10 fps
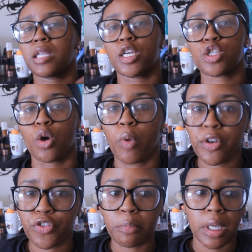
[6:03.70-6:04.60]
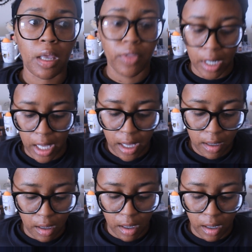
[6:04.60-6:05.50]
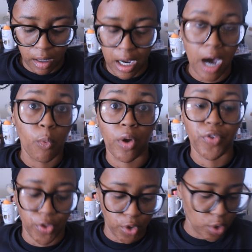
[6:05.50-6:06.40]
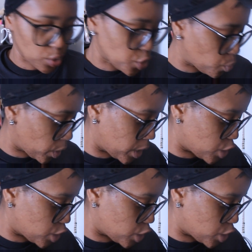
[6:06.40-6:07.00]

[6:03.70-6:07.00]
Slay. So one for me, and then I uh, got one for the girls to wear